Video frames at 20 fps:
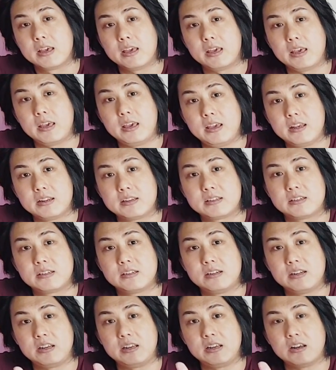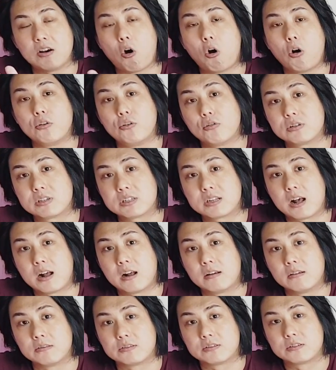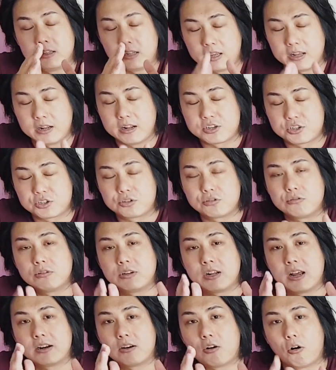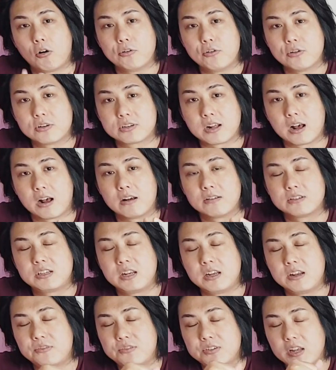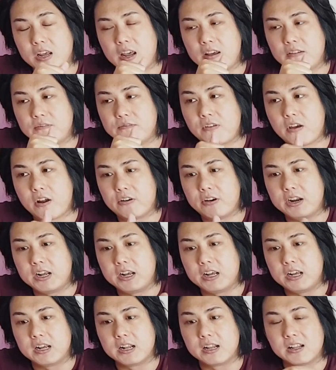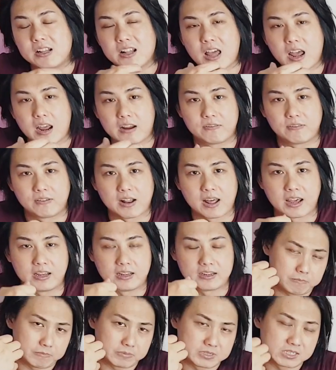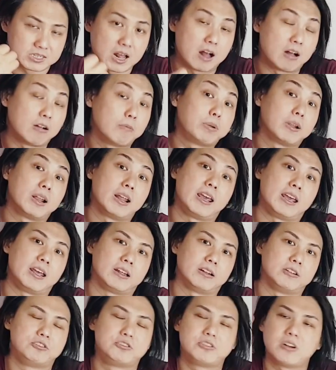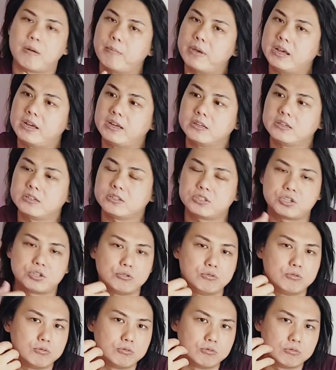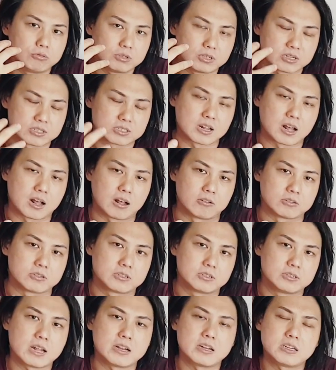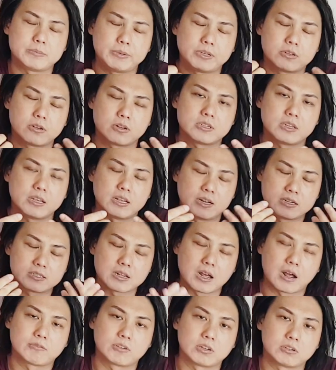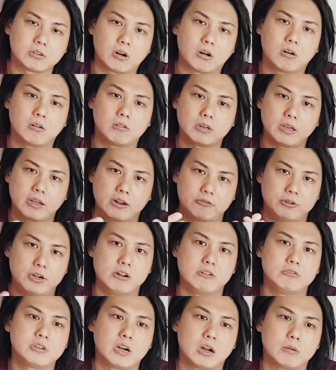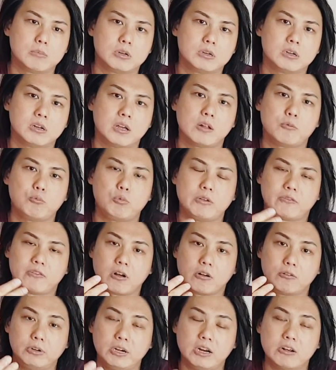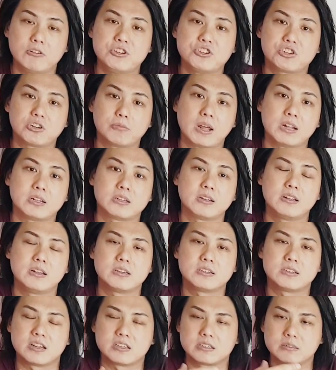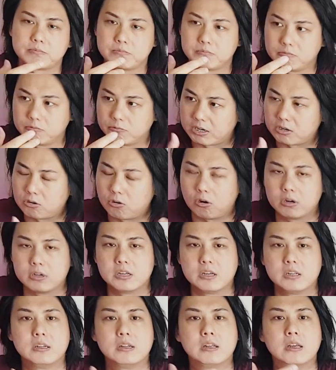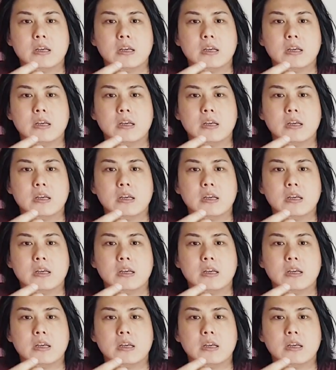is the audio styles. It is true that audio styles gives a very lifelike style playing, drumming to the styles. That is because it is, after all, a real drummer, and we've got real instrumentalists that's recorded,